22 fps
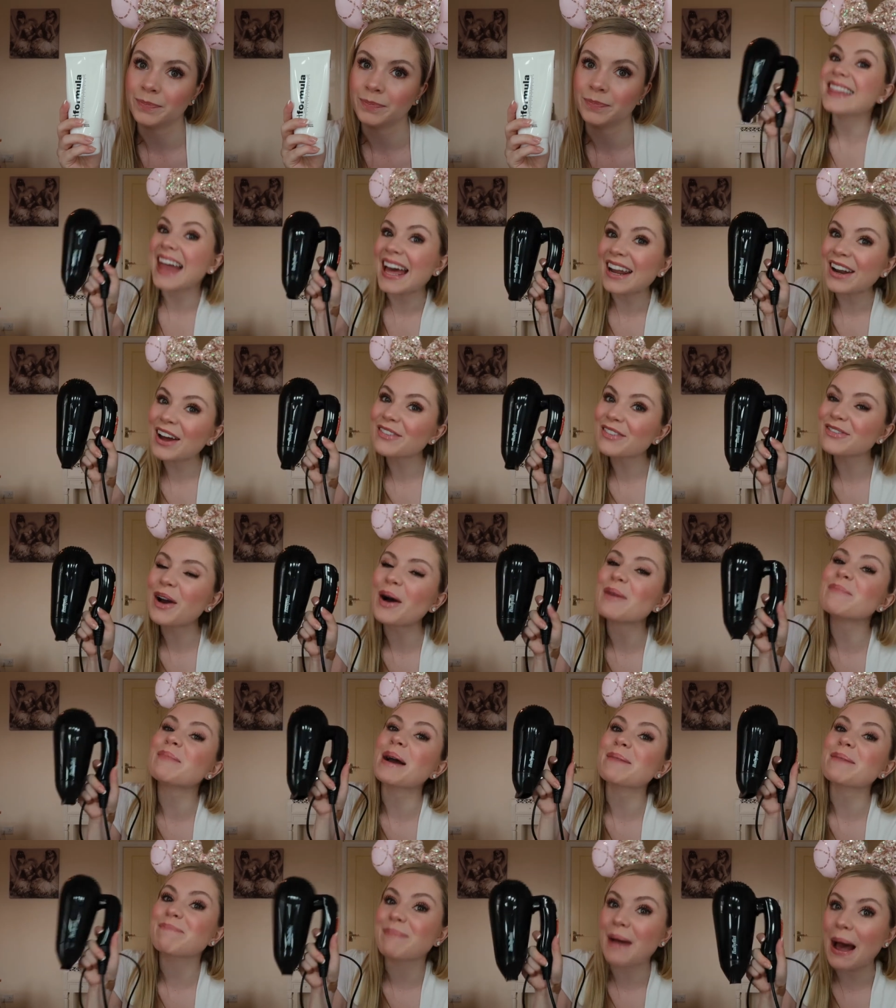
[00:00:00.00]
Then I've got
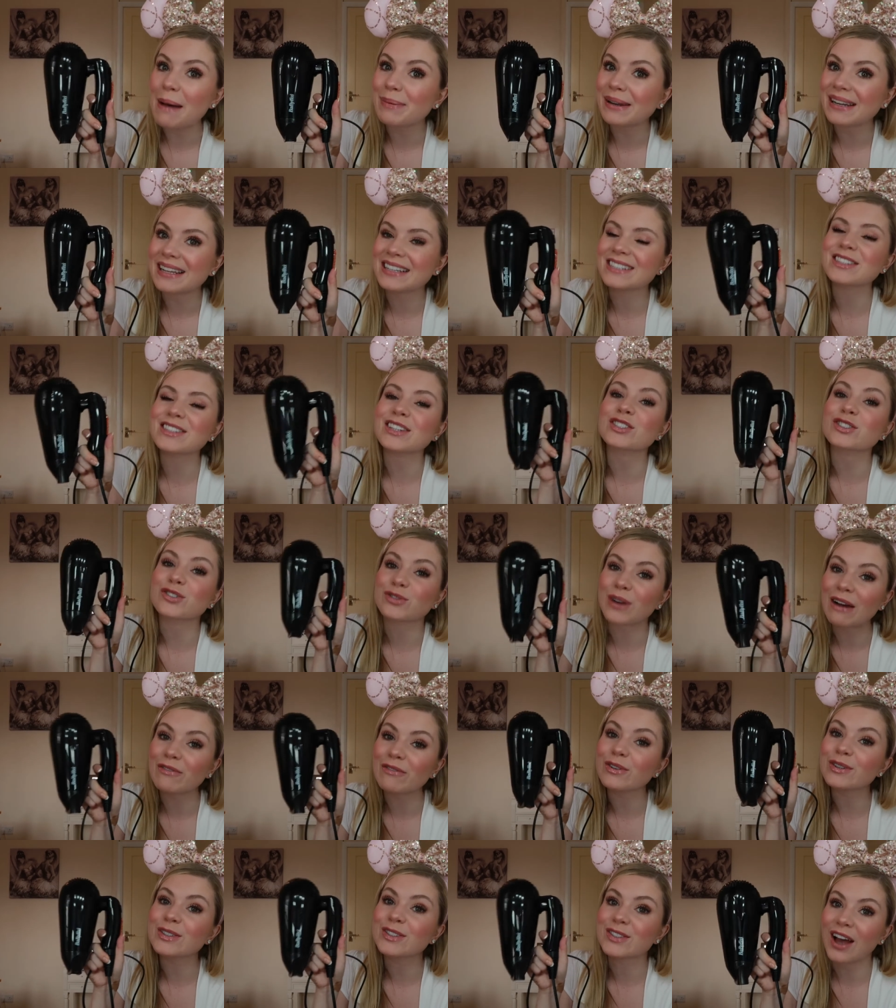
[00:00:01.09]
my Babyliss
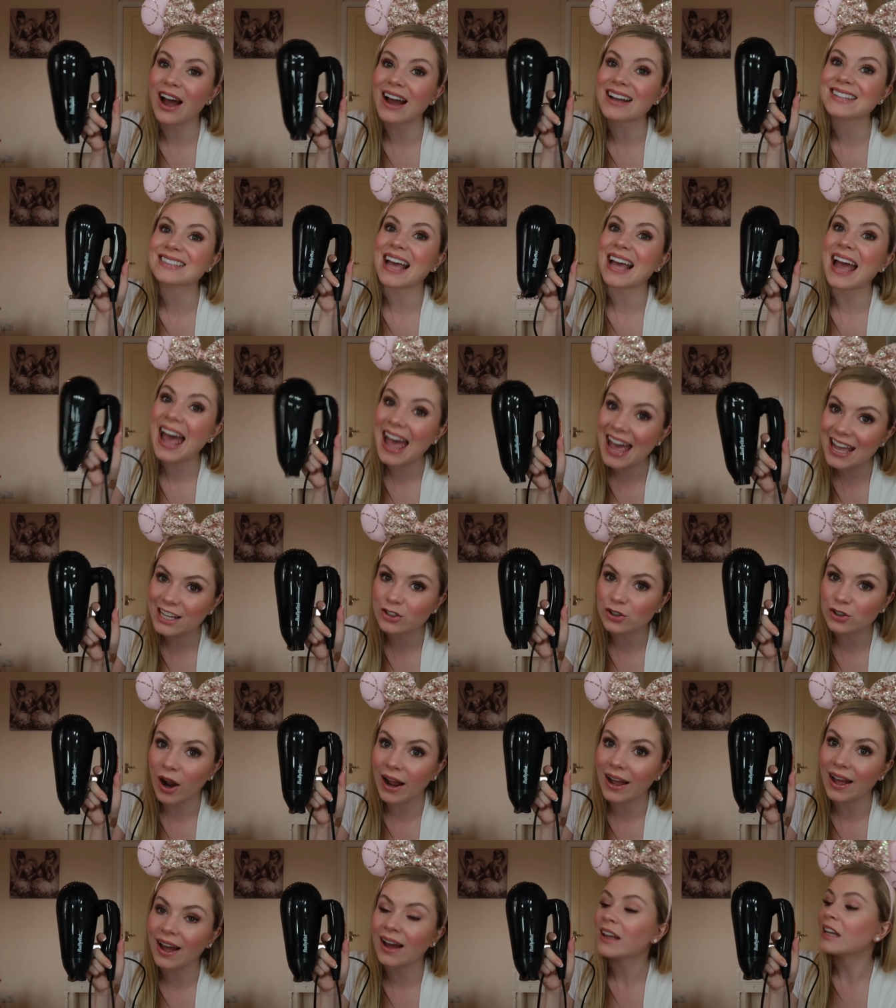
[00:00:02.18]
travel size
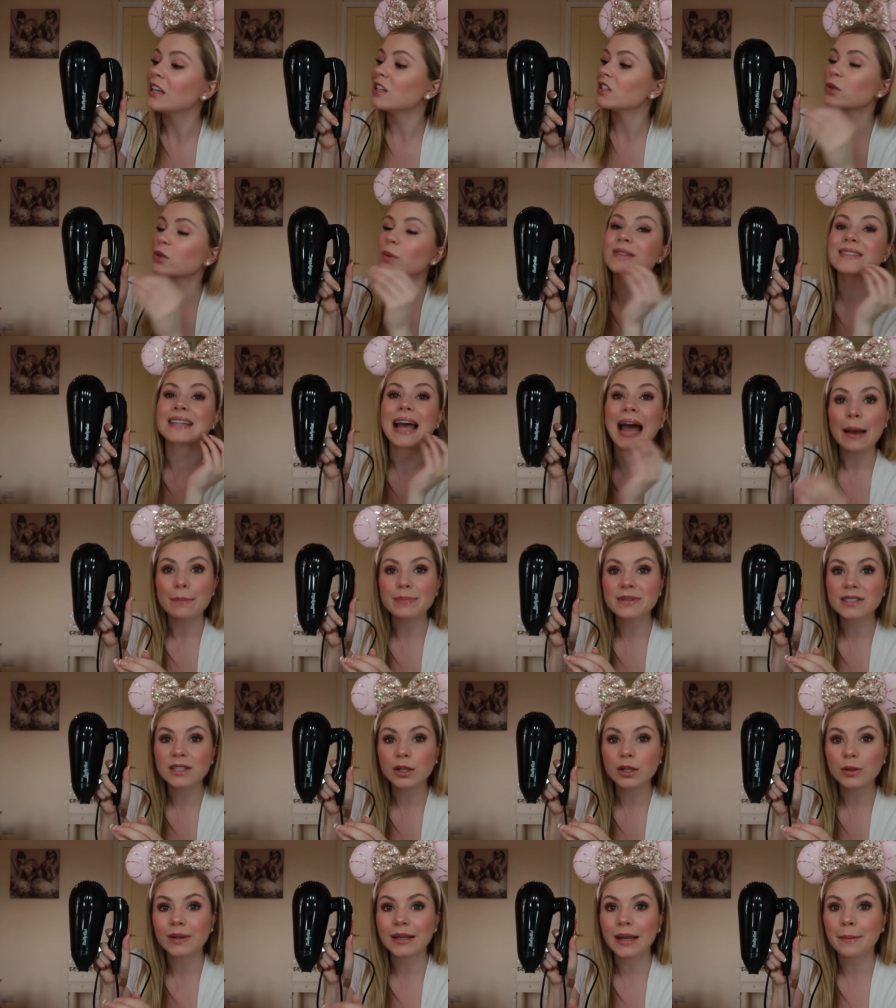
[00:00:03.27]
hairdryer. So it's
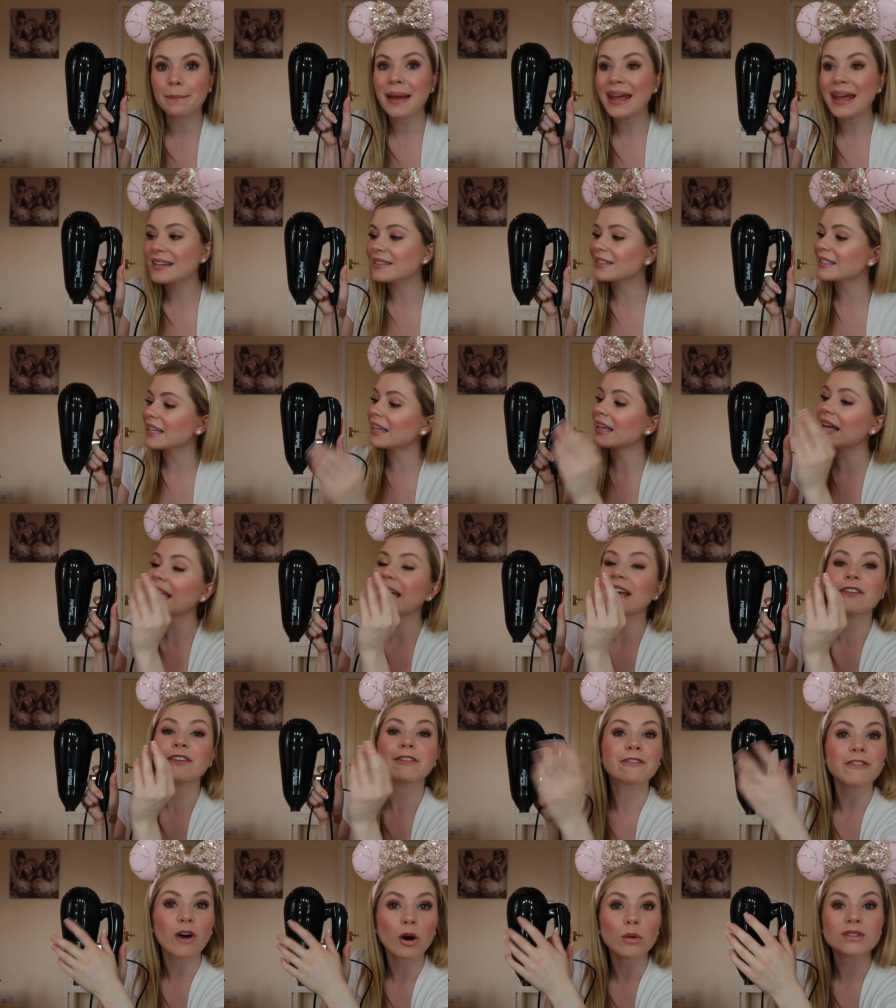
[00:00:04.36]
absolutely amazing.
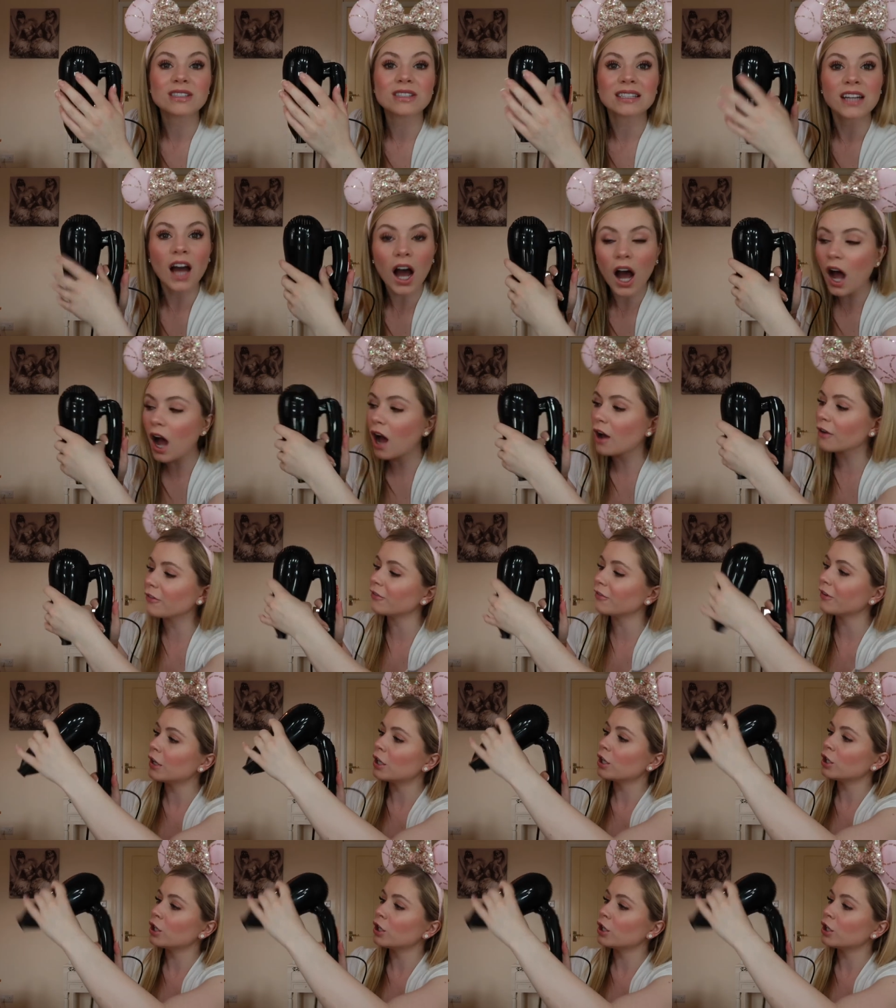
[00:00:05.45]
It folds in half.